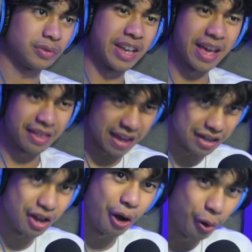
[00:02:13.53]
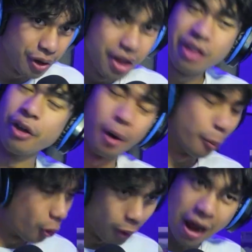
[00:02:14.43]
Yeah, they know their
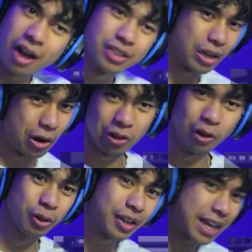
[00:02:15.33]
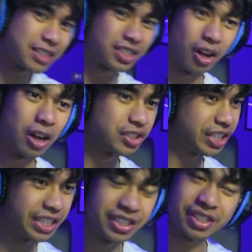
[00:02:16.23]
morales are low. Look at
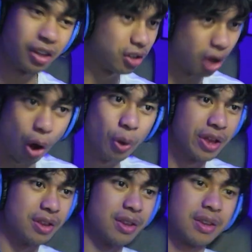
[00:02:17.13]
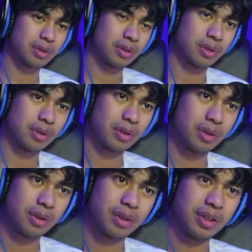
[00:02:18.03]
Sanji. He's still going.
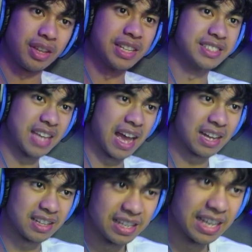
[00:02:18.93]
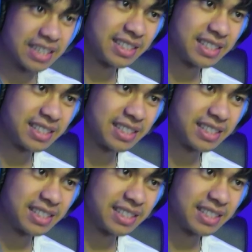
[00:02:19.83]
Exactly.